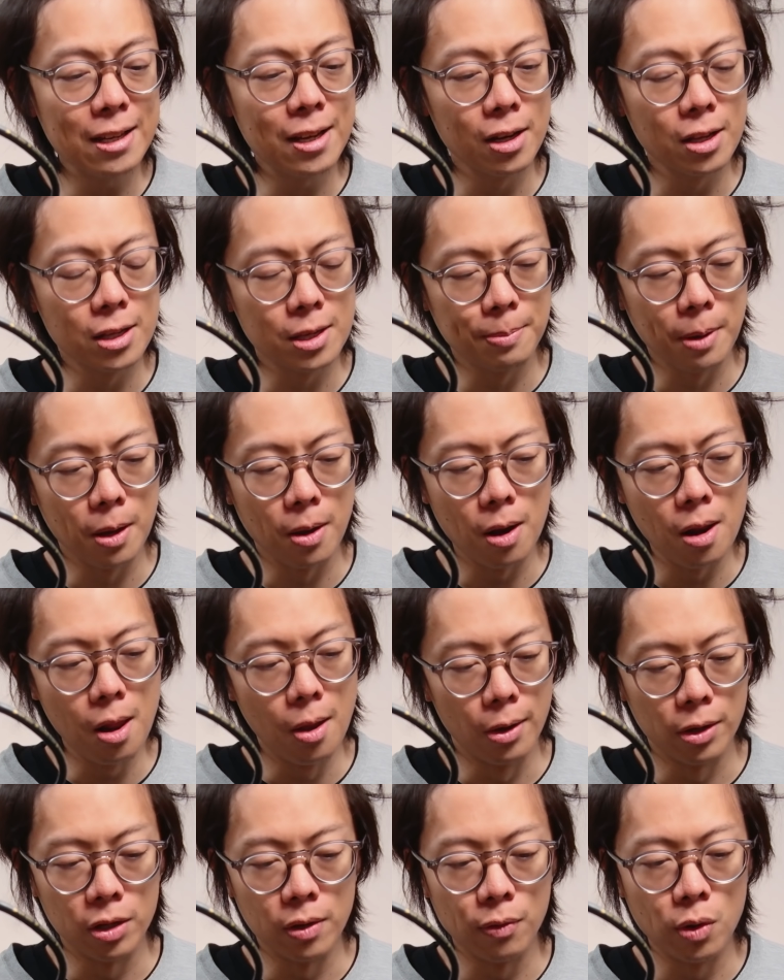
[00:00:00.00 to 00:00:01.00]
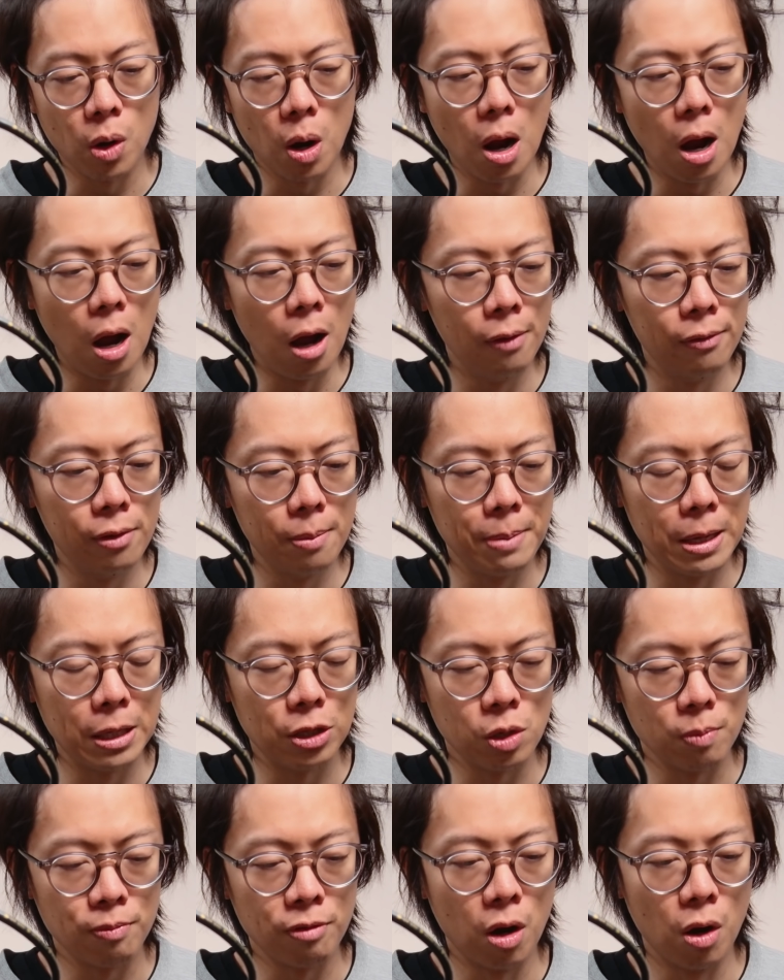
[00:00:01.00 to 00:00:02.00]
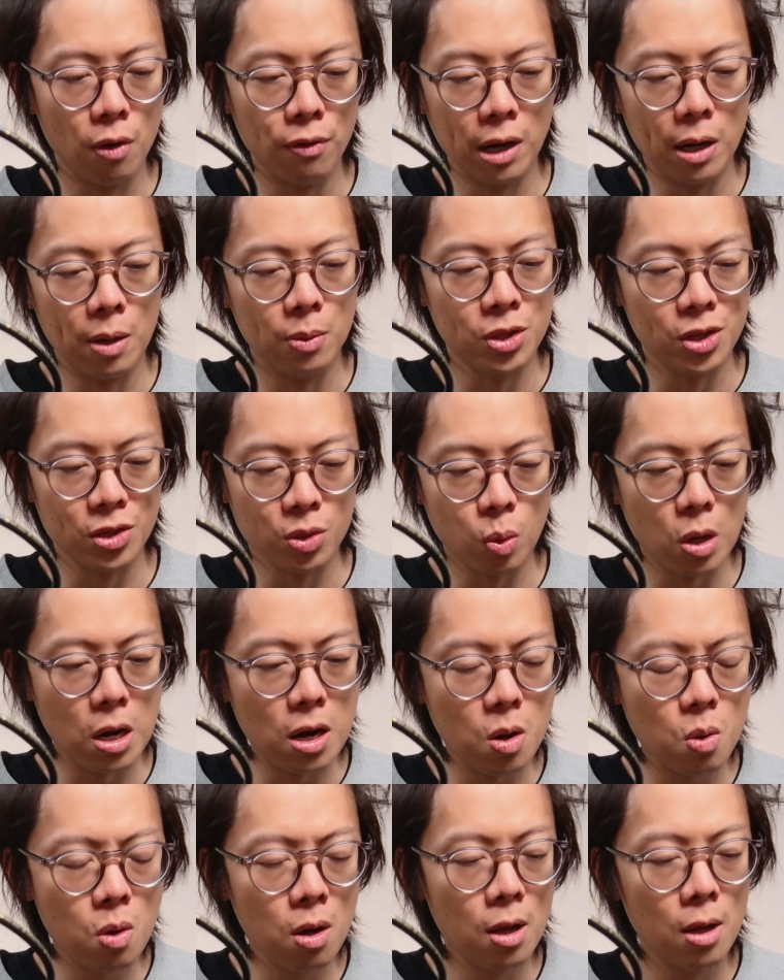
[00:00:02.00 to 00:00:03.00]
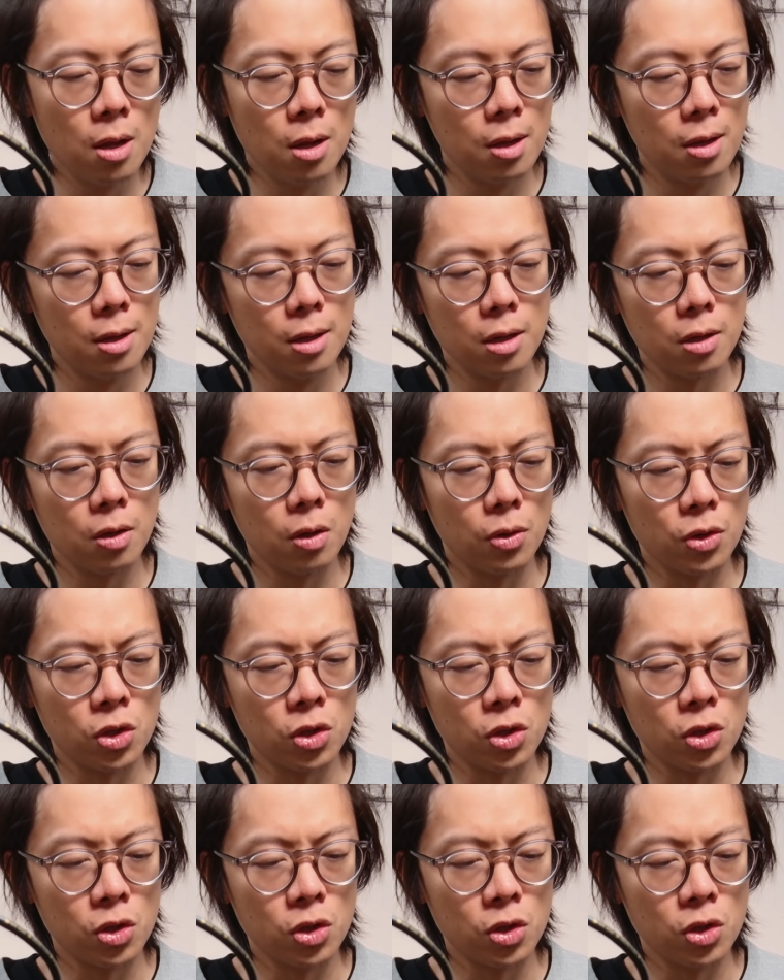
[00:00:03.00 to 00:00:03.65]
colours, but look, you've got other picture profiles as well. I was shooting in